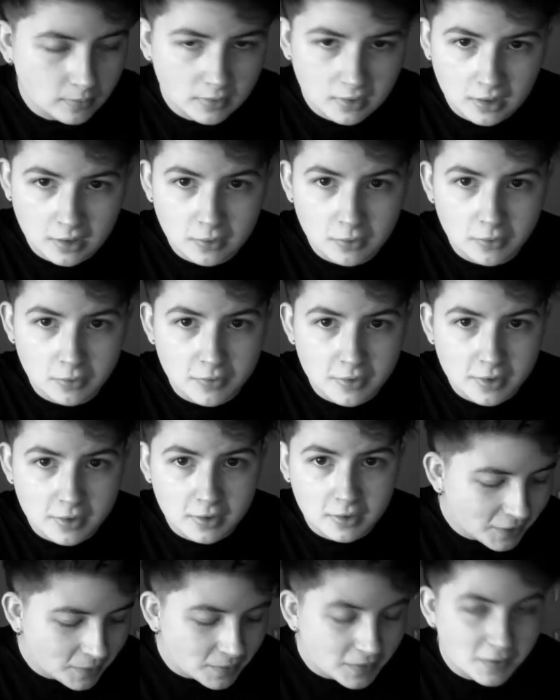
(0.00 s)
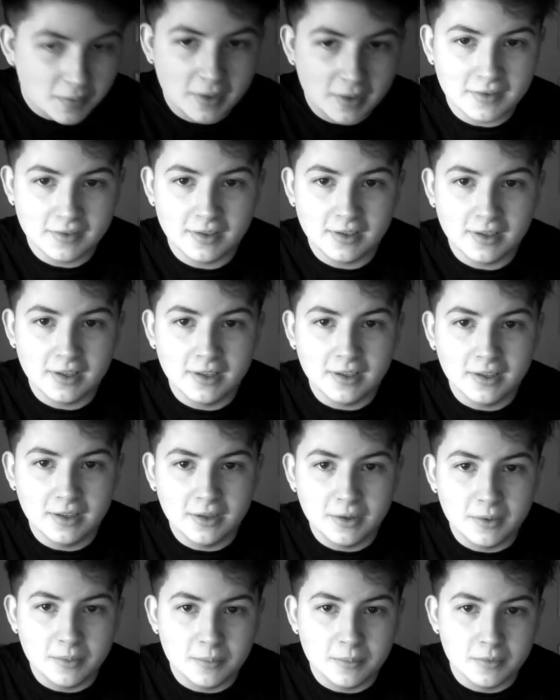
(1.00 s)
a long video. So basically,
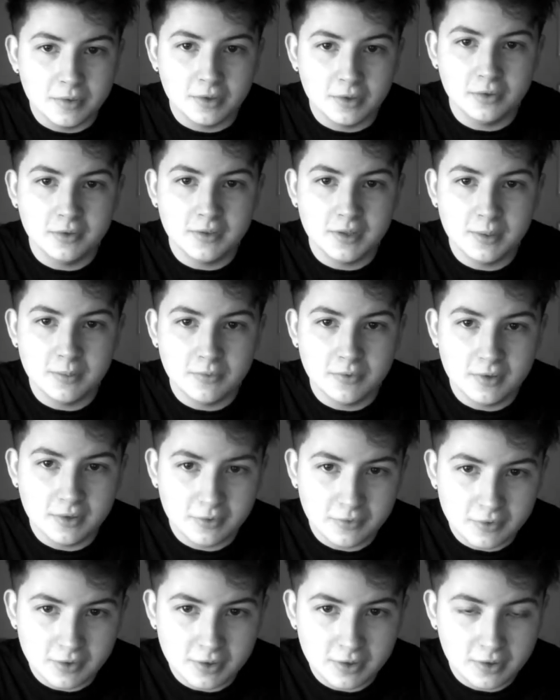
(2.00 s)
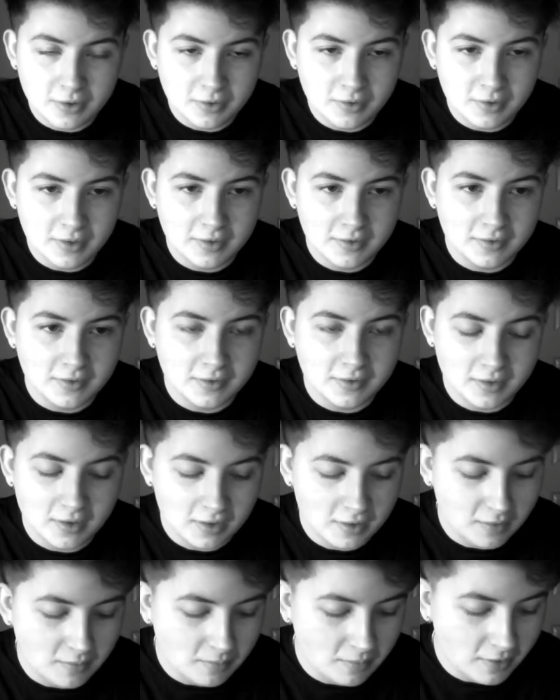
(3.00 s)
the concept for this video is
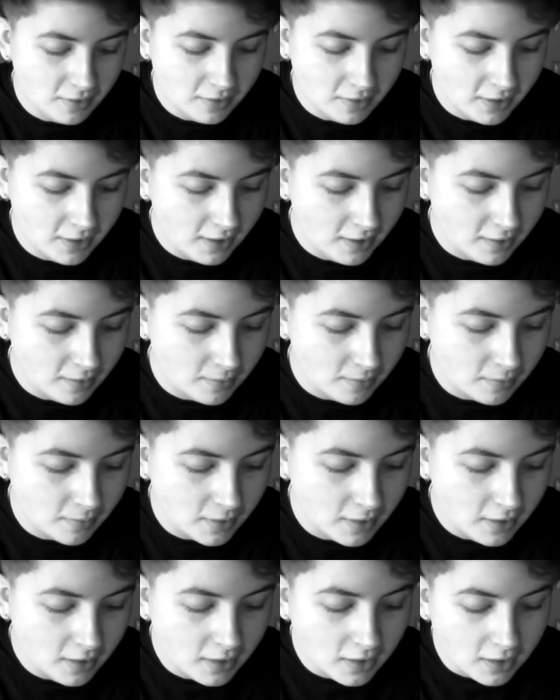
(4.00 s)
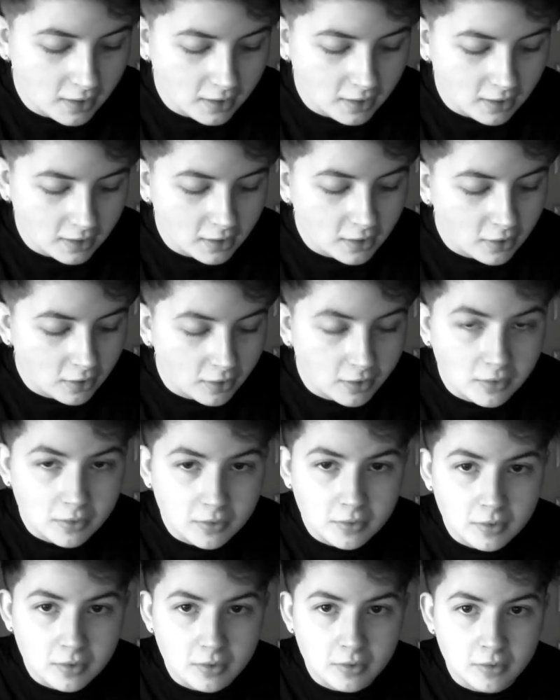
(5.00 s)
I am going
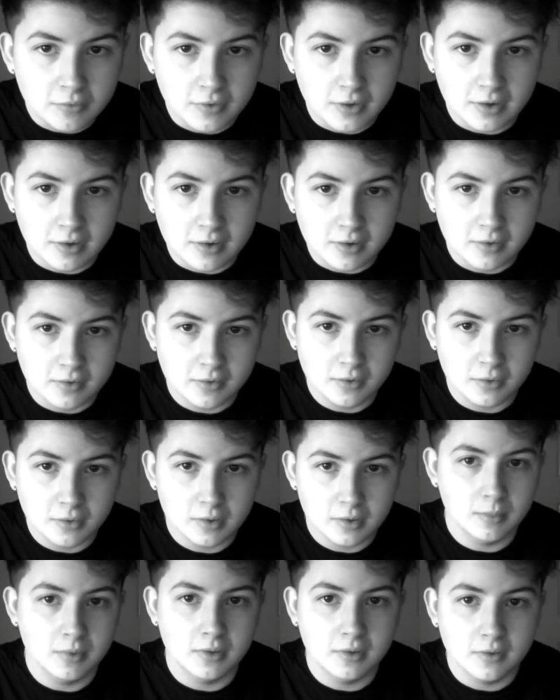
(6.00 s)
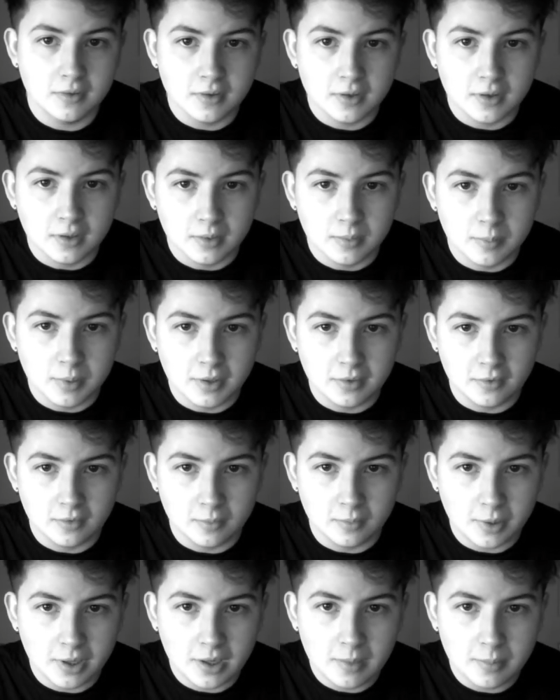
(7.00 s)
through various documents and pieces of
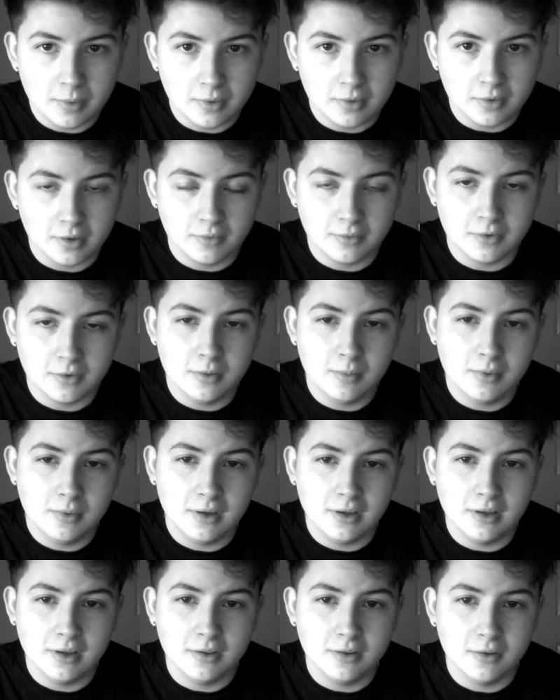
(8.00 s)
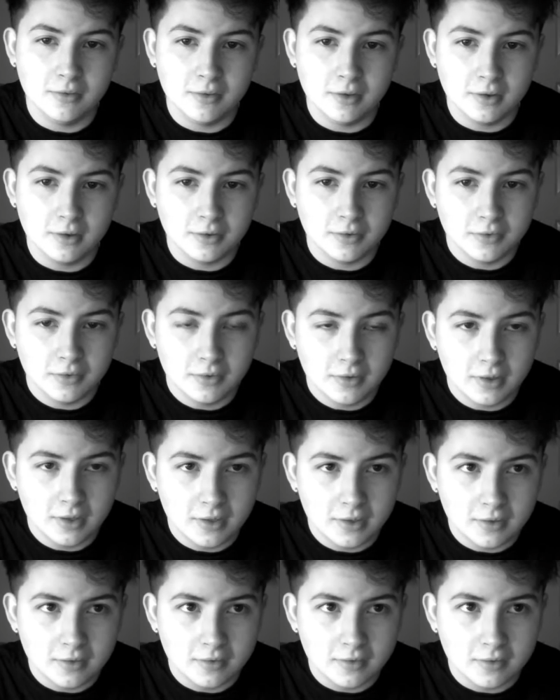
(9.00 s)
paper that I've accumulated over the last few
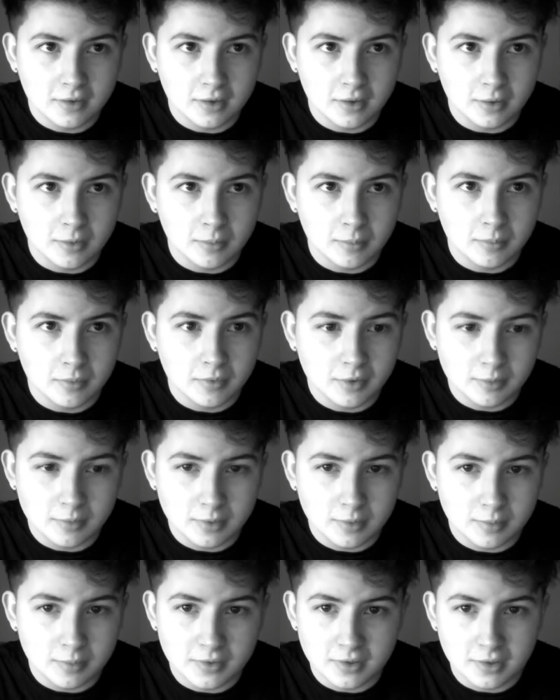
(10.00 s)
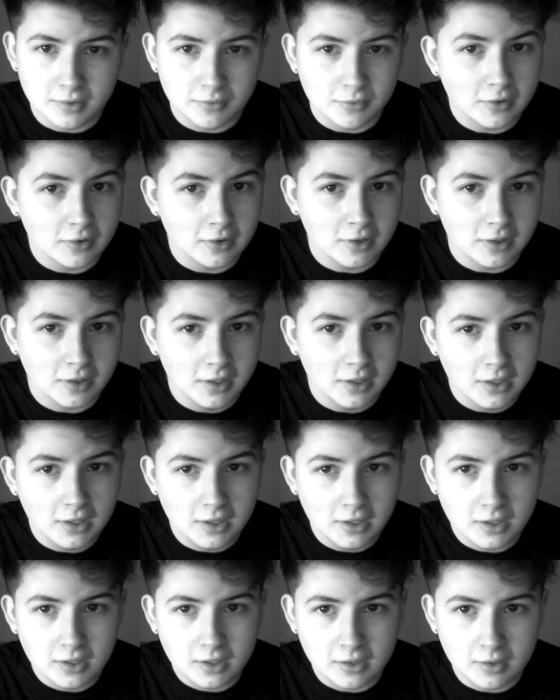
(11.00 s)
years. Some of them signify
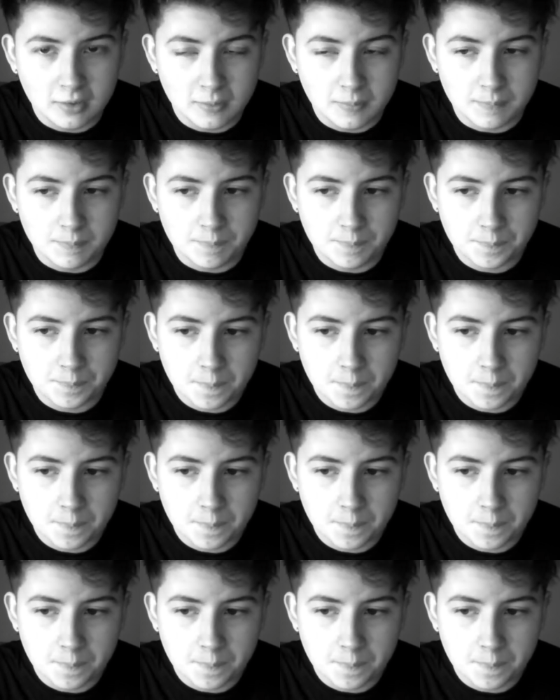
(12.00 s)
an